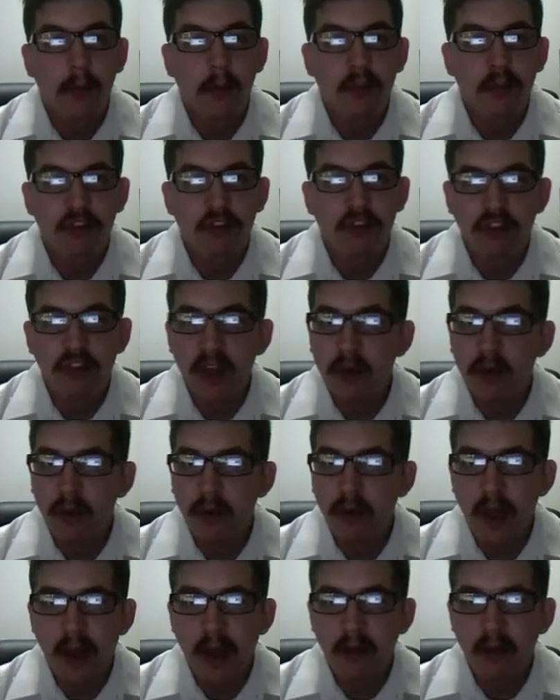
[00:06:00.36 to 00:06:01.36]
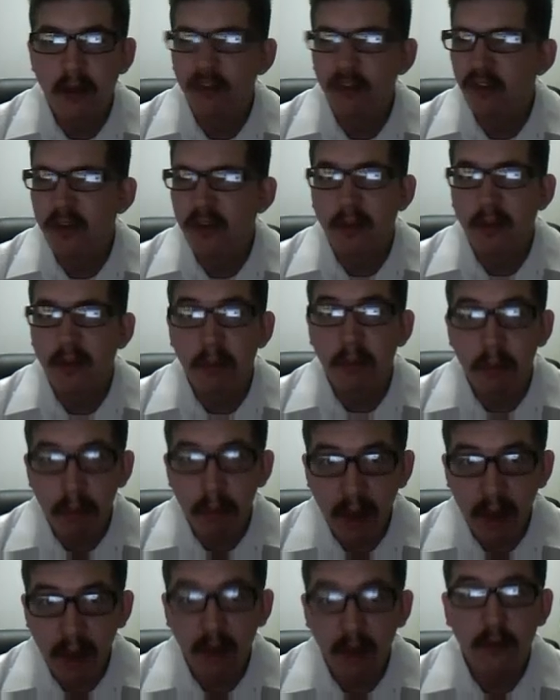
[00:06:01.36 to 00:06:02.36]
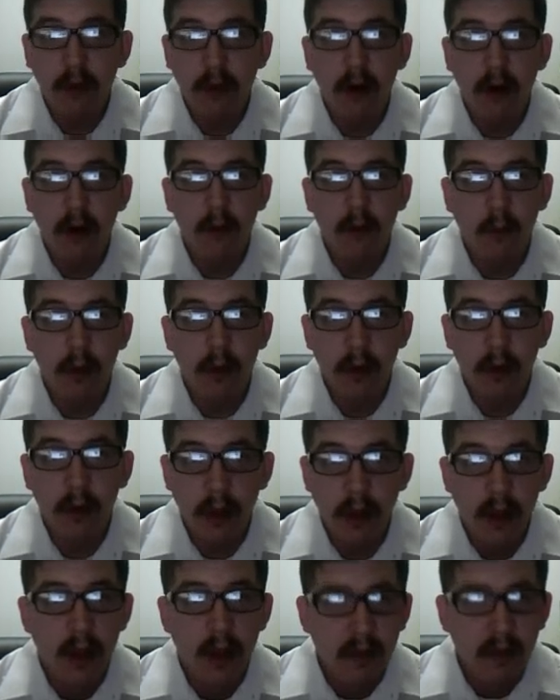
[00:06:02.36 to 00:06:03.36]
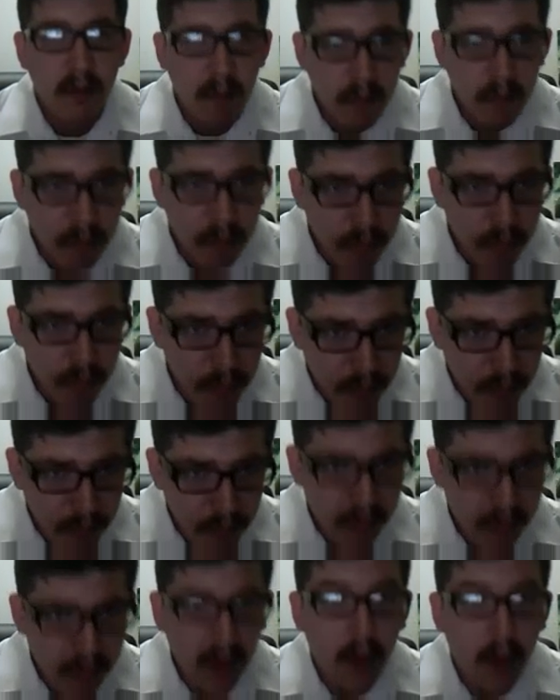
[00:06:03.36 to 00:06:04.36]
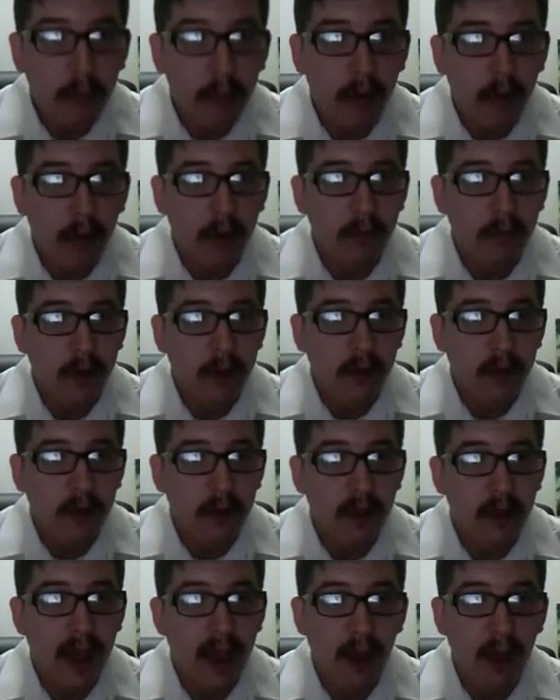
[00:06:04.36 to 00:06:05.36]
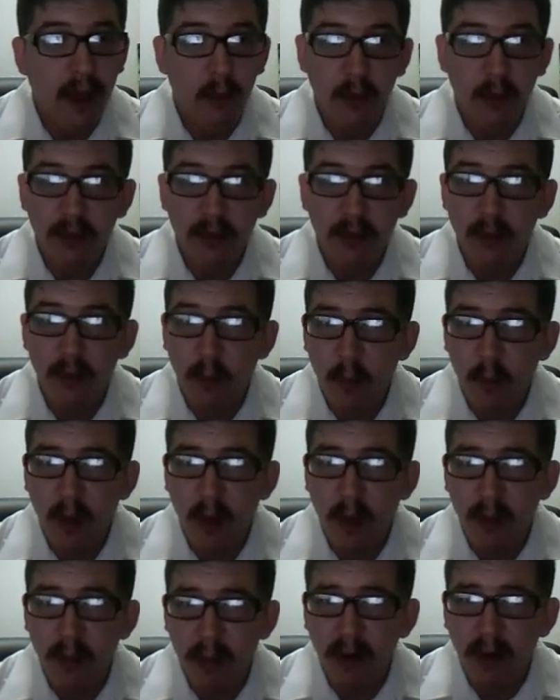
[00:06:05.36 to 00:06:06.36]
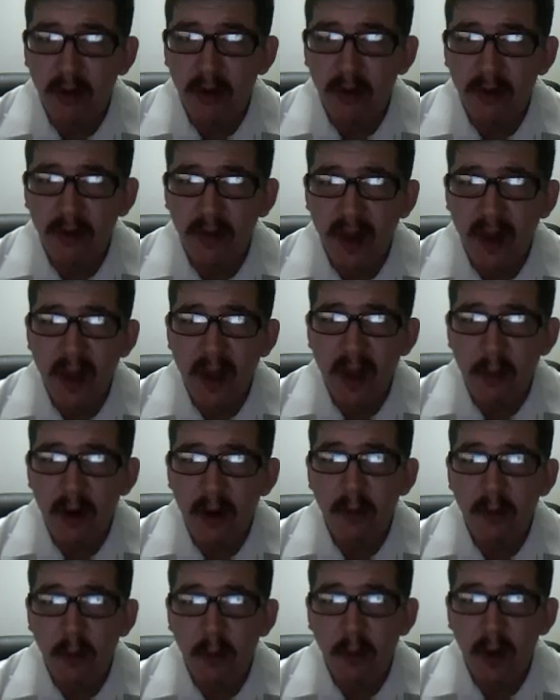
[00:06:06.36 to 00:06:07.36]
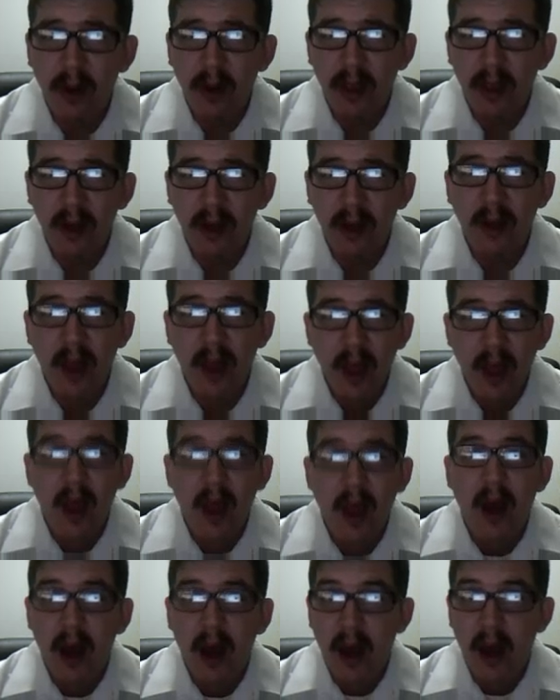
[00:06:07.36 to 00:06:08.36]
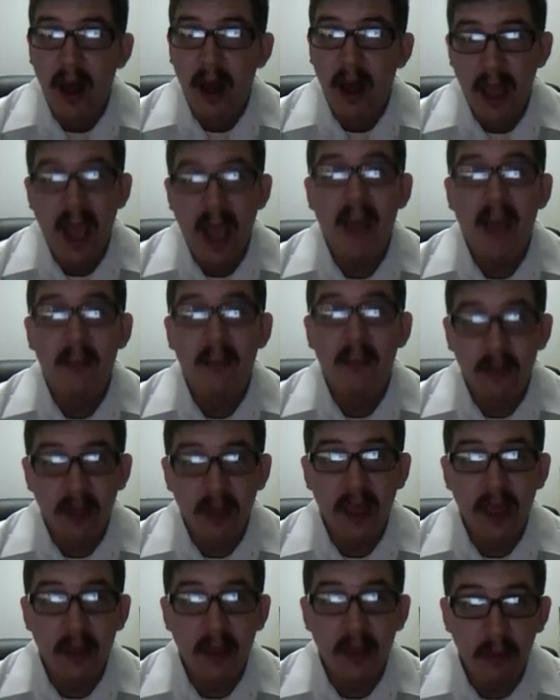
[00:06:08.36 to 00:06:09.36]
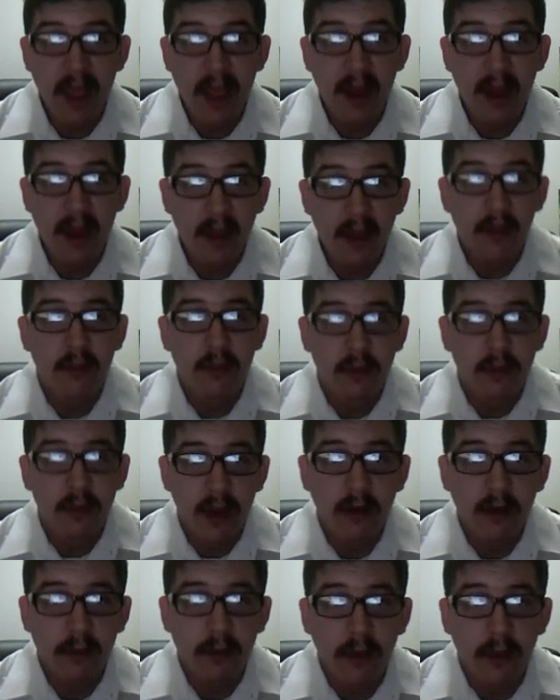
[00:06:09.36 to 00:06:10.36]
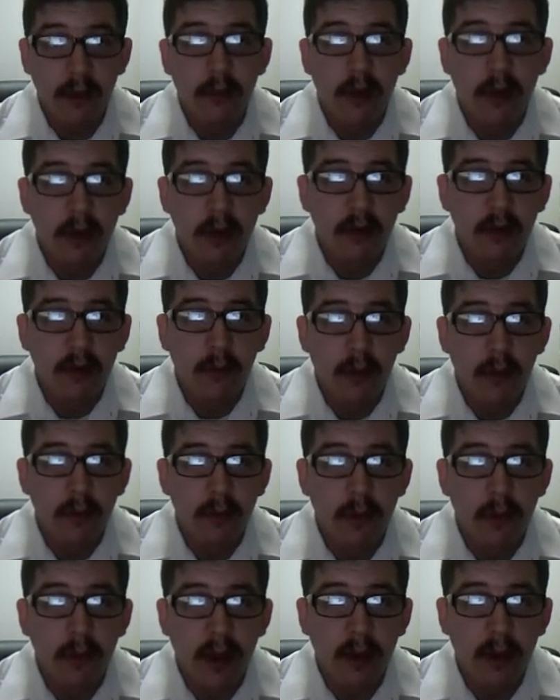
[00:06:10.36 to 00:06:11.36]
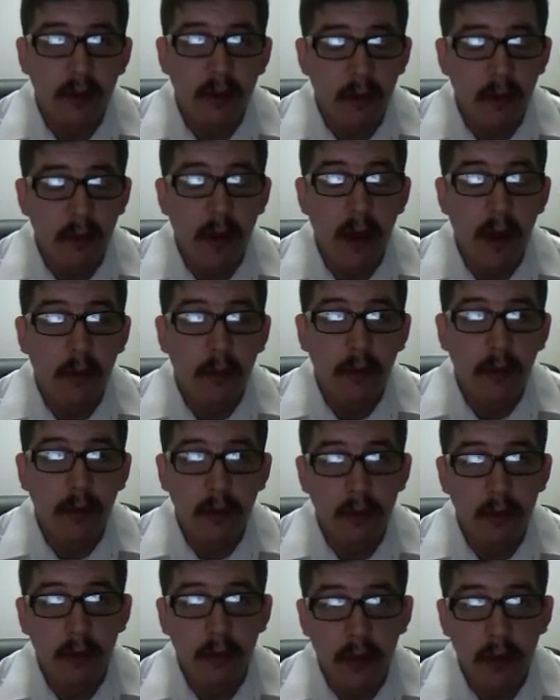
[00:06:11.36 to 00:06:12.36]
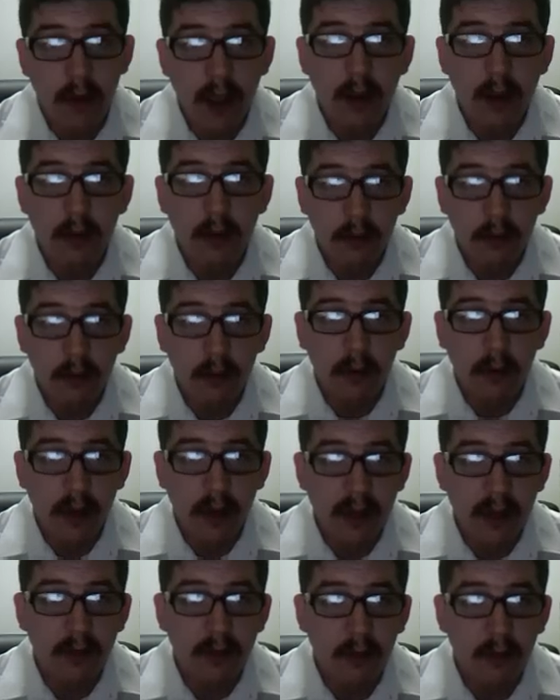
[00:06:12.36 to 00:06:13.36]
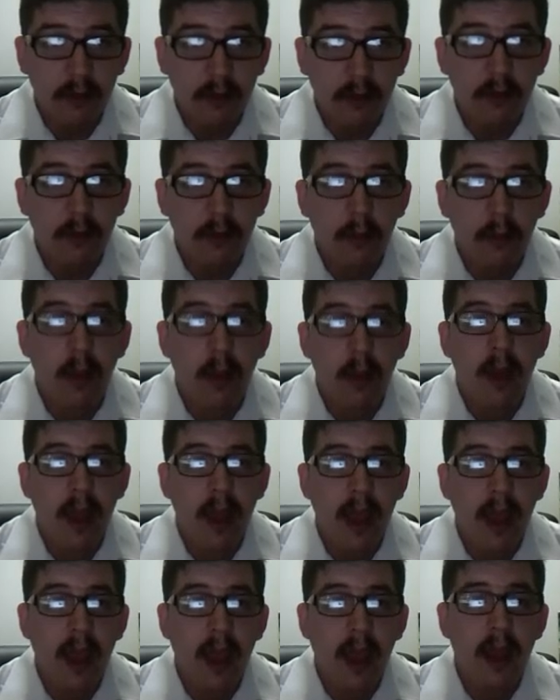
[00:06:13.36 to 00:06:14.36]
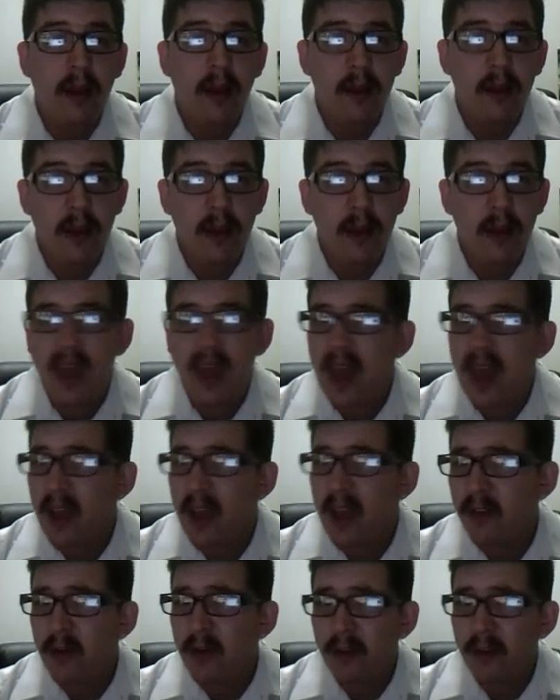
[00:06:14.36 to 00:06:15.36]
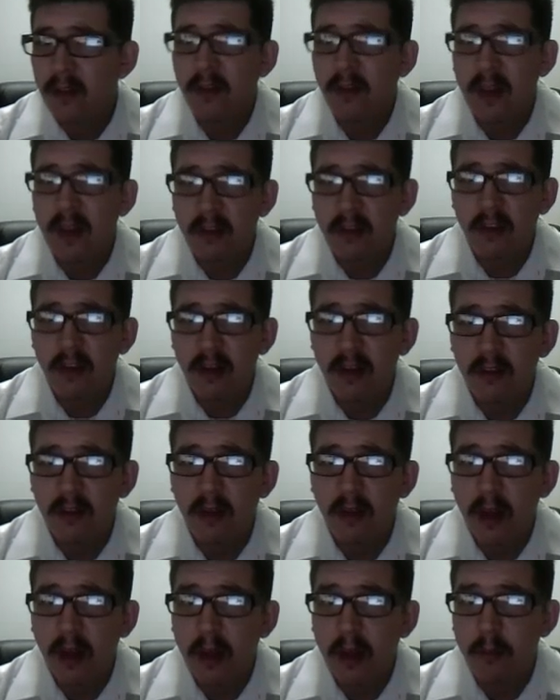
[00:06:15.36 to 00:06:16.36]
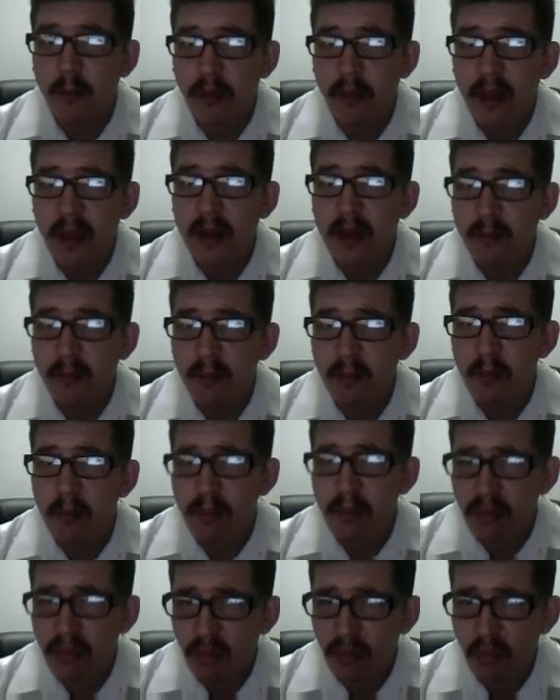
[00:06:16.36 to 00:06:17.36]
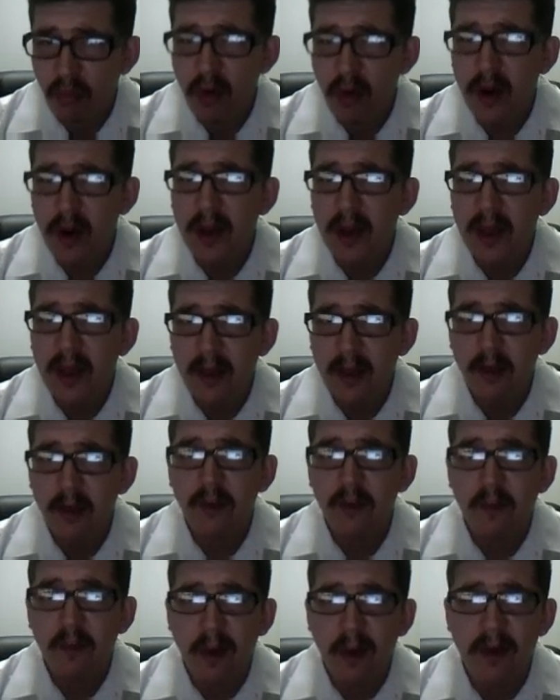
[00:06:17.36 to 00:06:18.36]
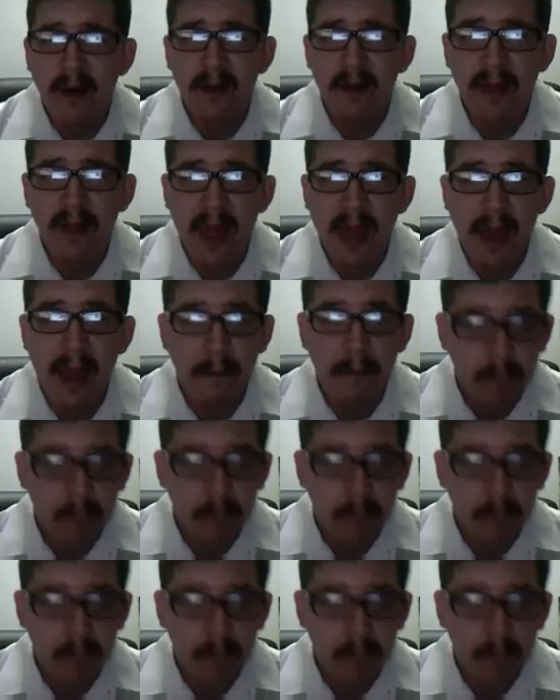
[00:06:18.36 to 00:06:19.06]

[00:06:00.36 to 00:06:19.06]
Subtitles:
She created just the best artwork, beyond perfect, and that was the one person that I wanted working as the main illustrator for the project once we got around to creating the Swordland system. And as you can see, she's played a pretty huge part in that.